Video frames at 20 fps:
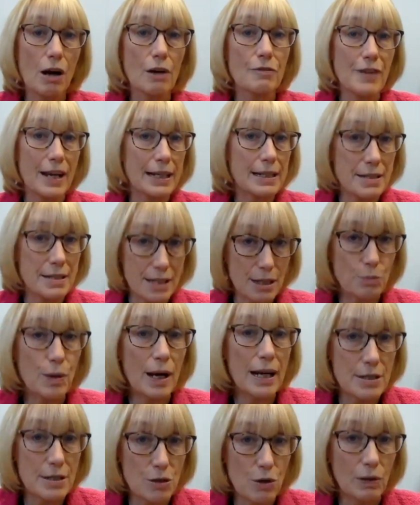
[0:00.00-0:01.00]
Our vacancy
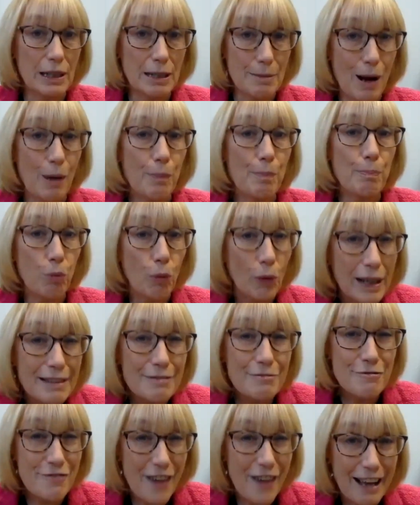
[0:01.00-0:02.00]
rate is only about
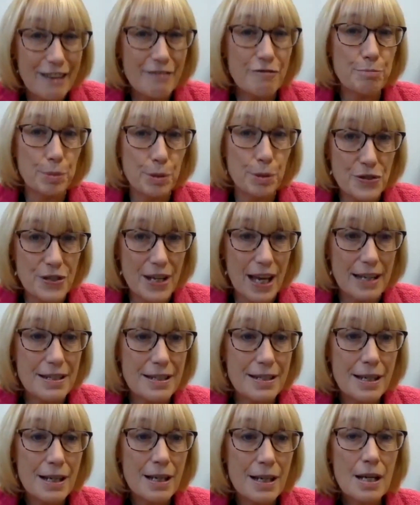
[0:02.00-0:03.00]

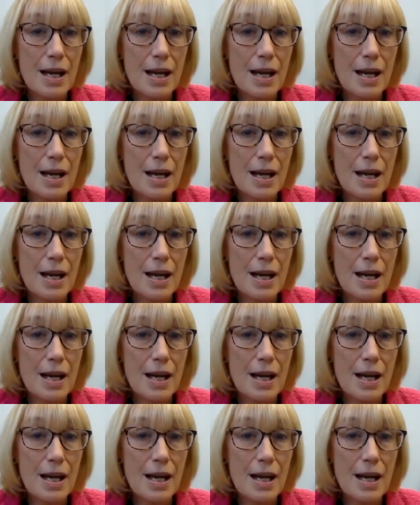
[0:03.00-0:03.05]
0.5%,